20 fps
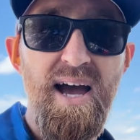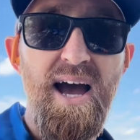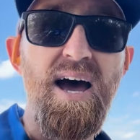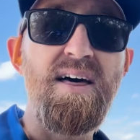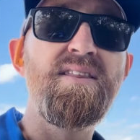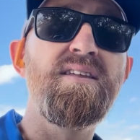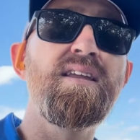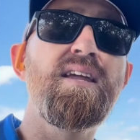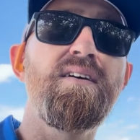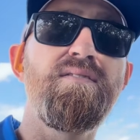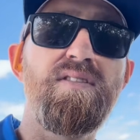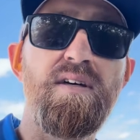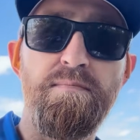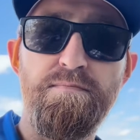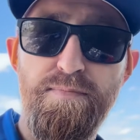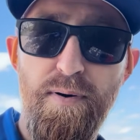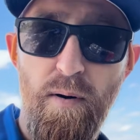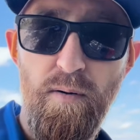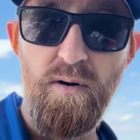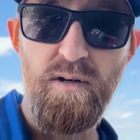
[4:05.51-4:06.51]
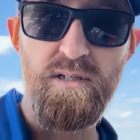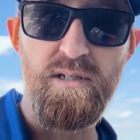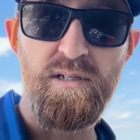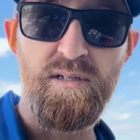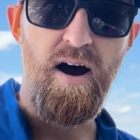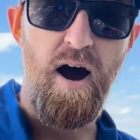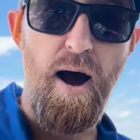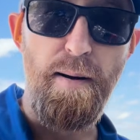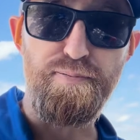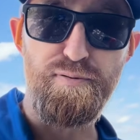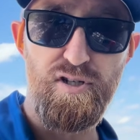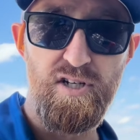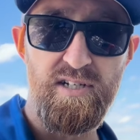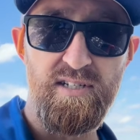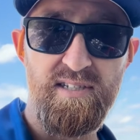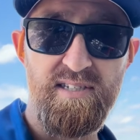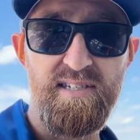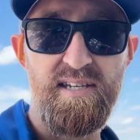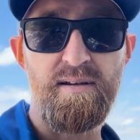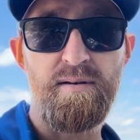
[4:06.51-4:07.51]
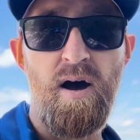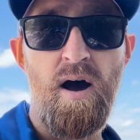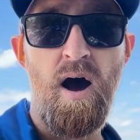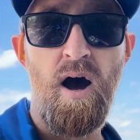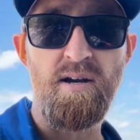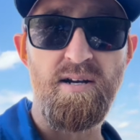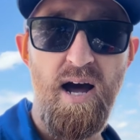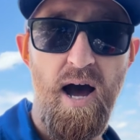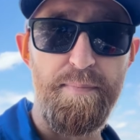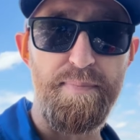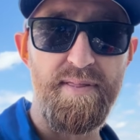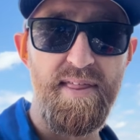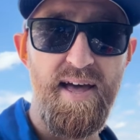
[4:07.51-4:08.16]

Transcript: and then give them bonus options on top of